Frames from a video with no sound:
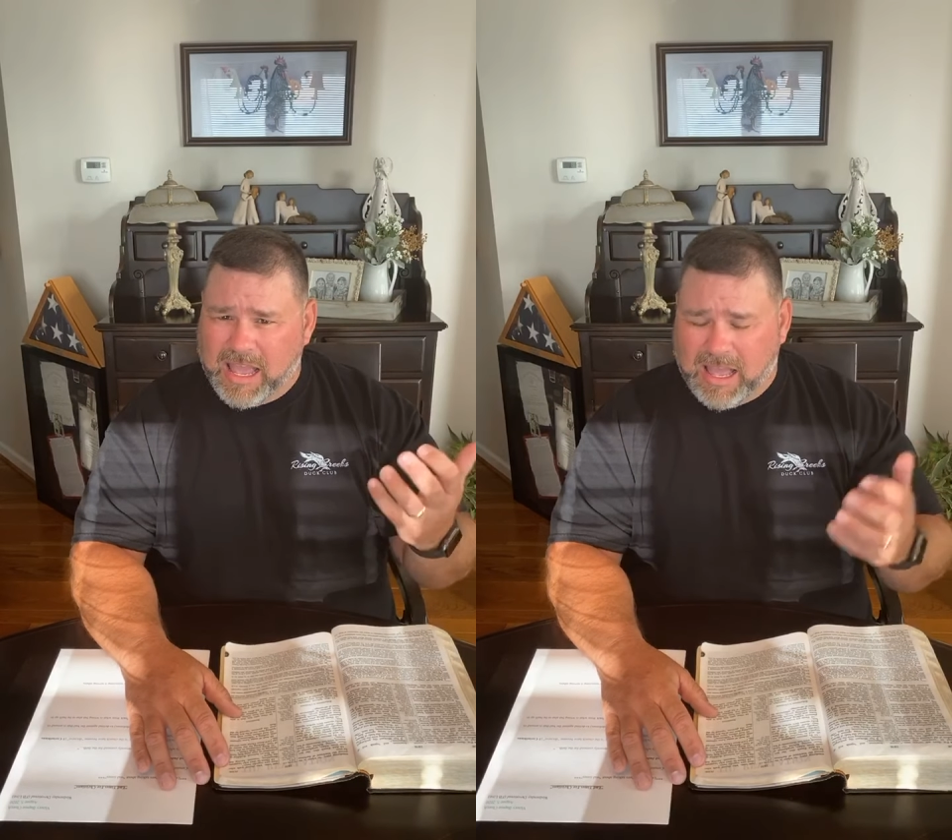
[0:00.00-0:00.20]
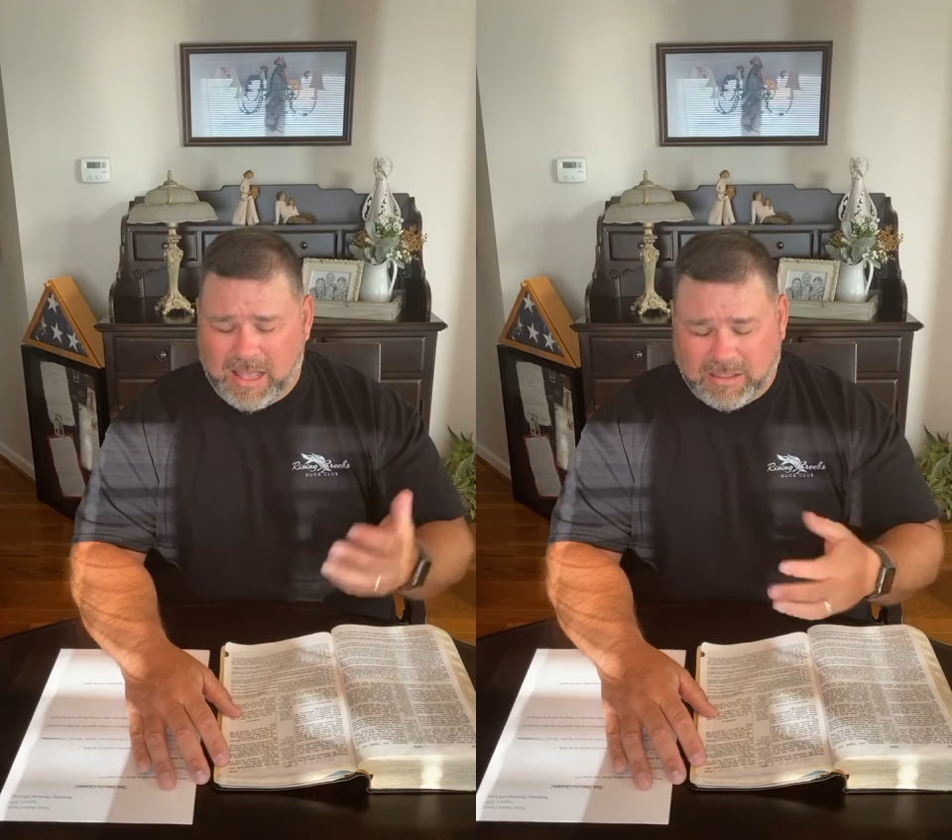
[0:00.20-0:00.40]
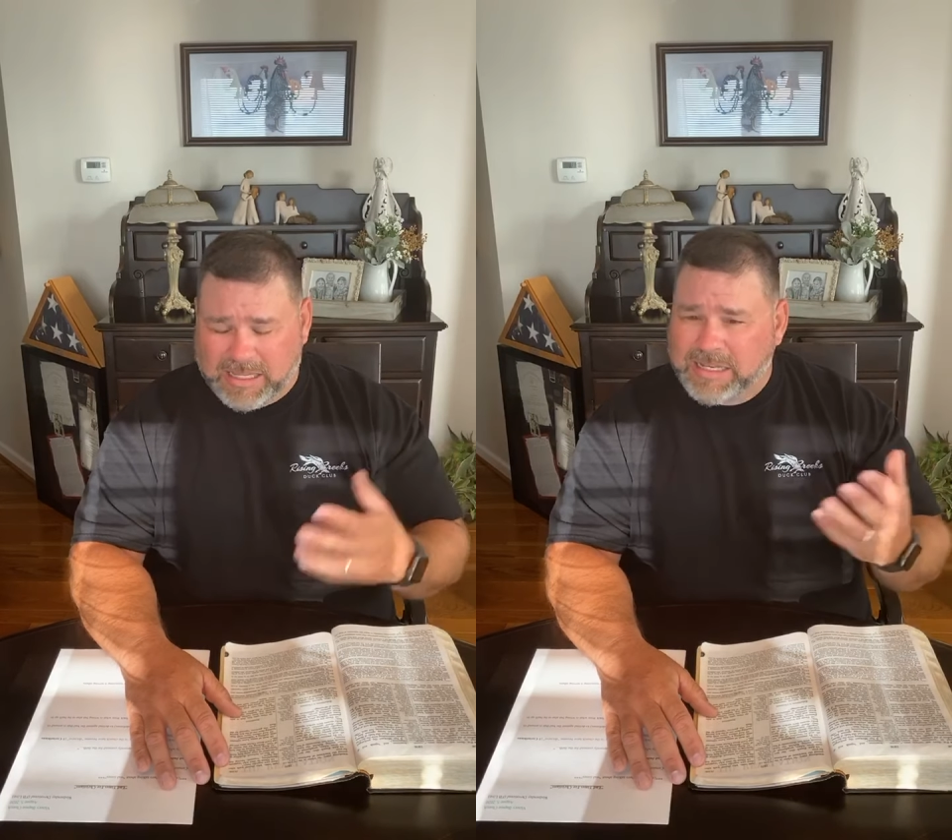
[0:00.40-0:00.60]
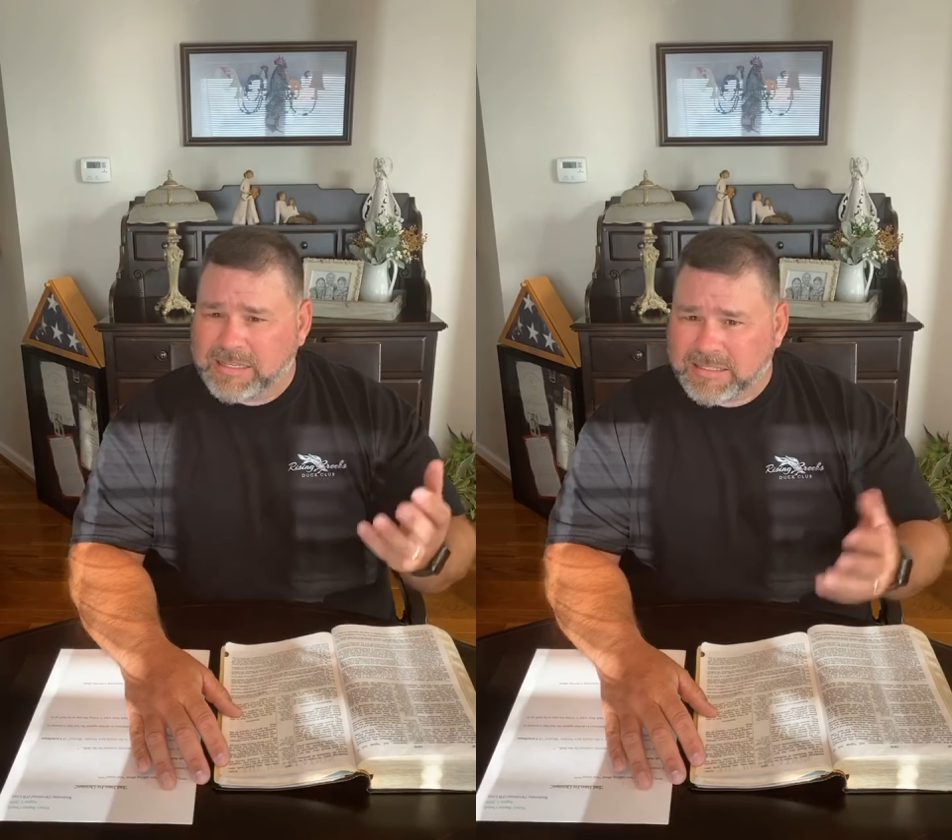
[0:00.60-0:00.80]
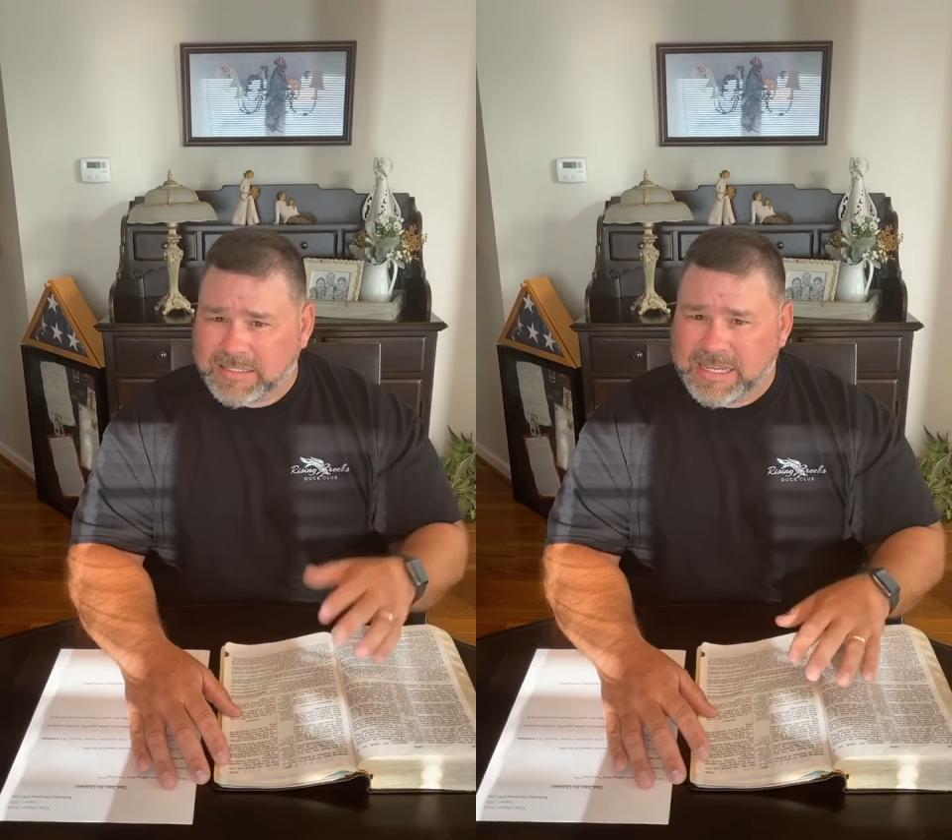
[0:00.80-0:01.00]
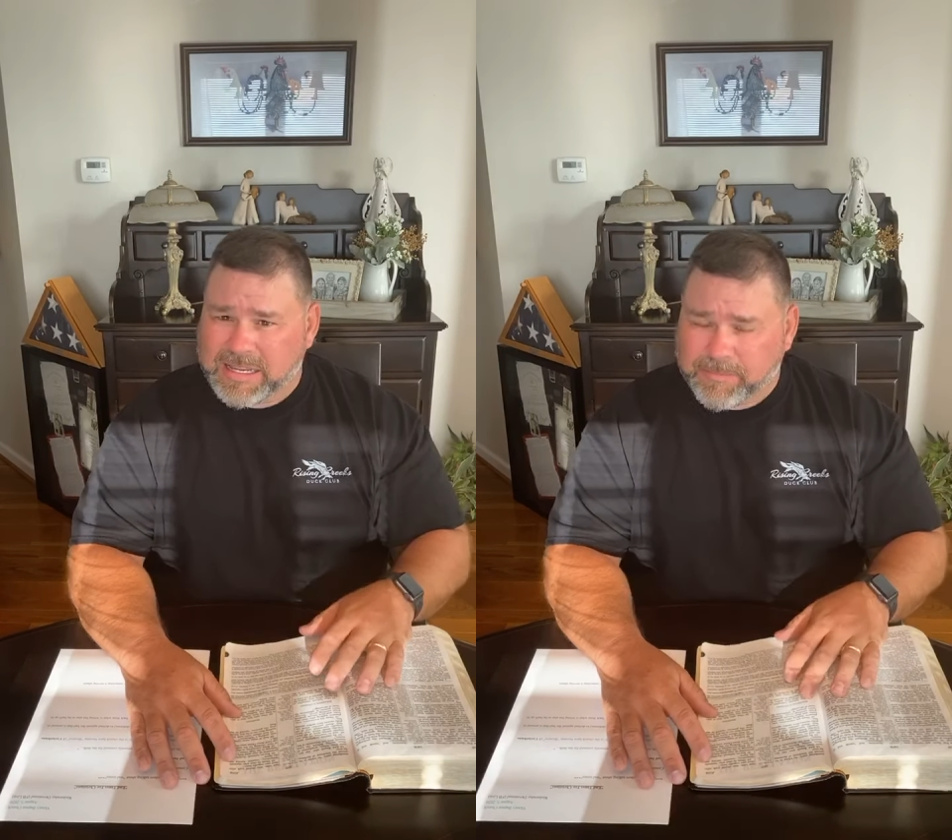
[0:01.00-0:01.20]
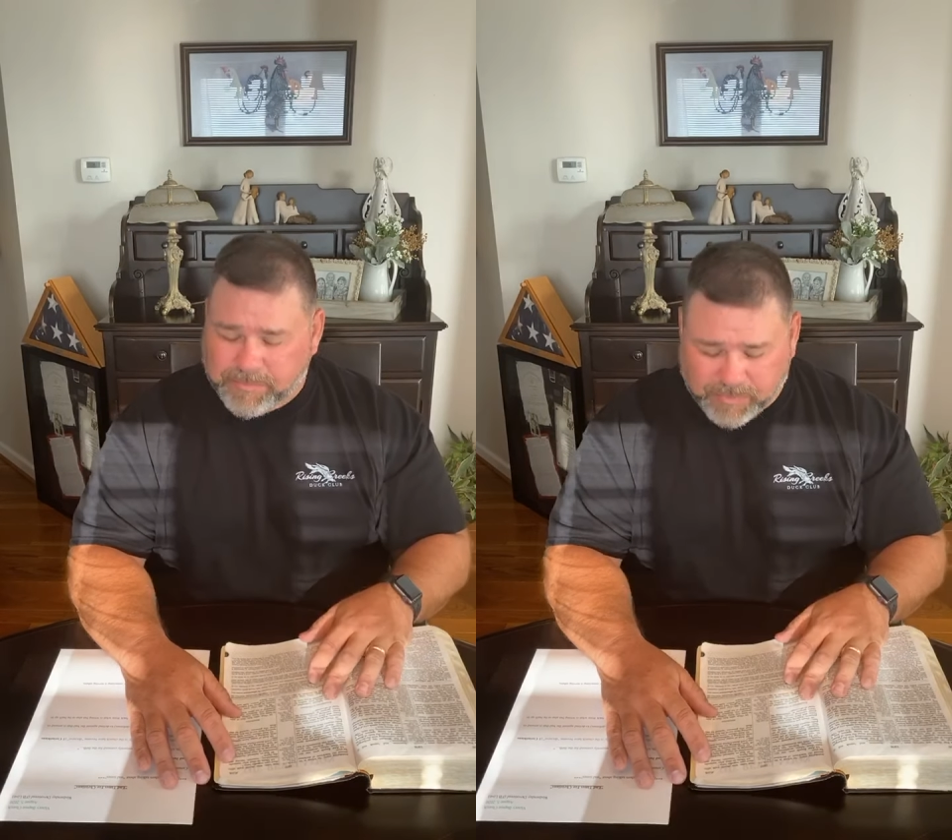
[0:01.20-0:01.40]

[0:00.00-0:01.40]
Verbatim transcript: uh, lead to sin.